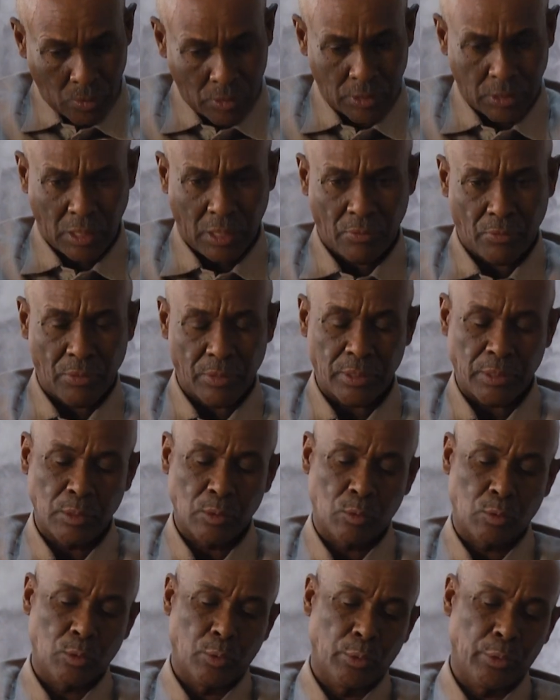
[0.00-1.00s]
The
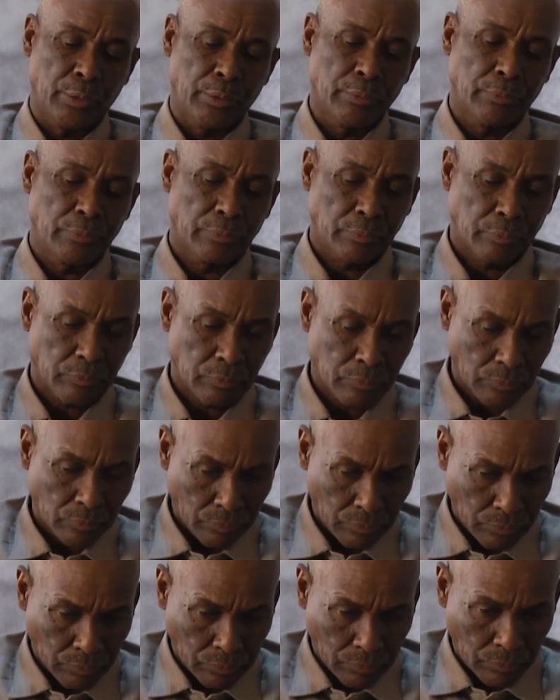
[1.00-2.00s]
same as Tukis
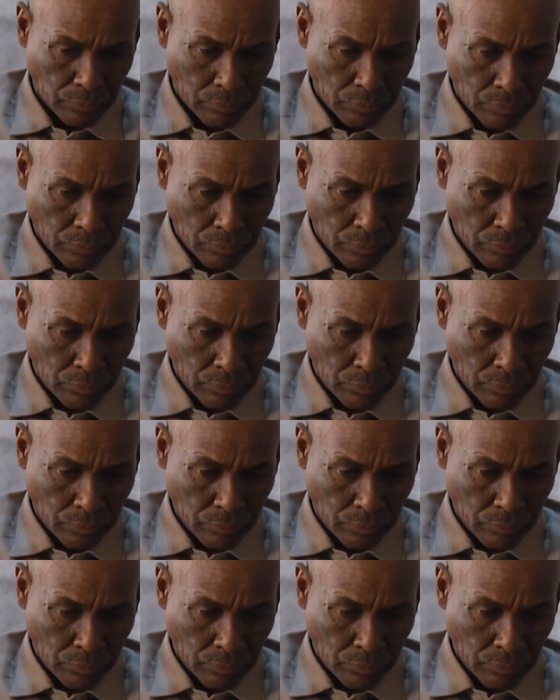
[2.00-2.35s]
offices.